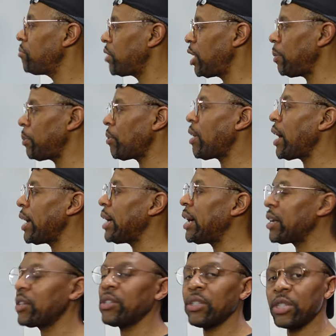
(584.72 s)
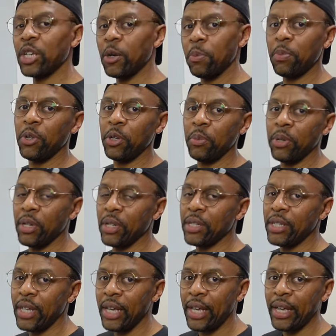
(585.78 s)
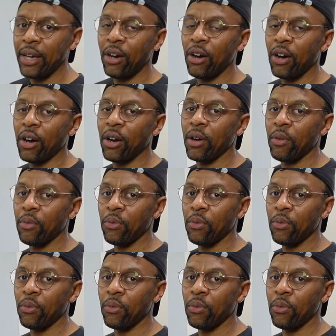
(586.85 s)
keep your eye out on this company because they are